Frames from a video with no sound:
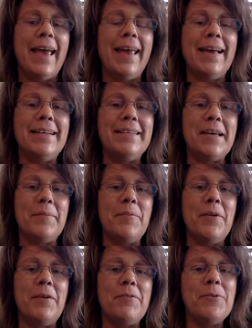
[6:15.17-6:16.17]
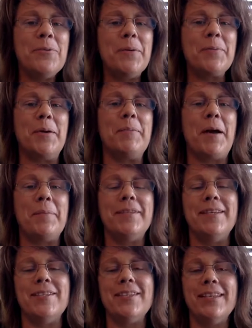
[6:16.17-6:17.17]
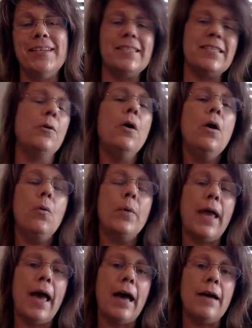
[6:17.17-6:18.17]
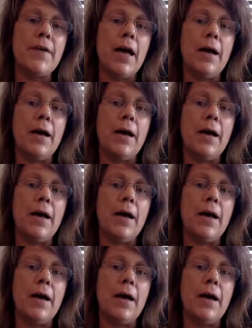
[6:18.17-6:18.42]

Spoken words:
and we have a little whipped cream competition. And so we have